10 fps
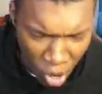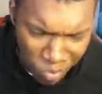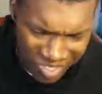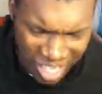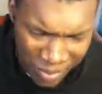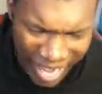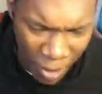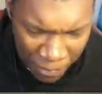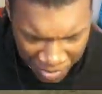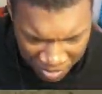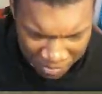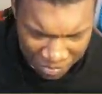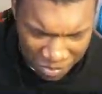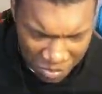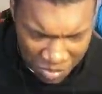Oh, sit him down.
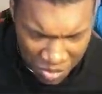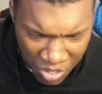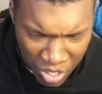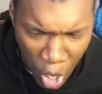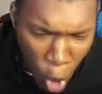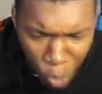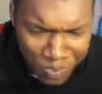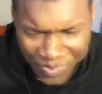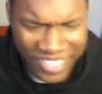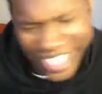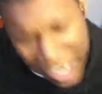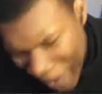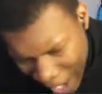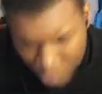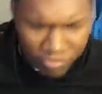Oh, sit
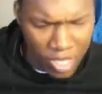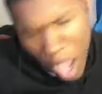him down.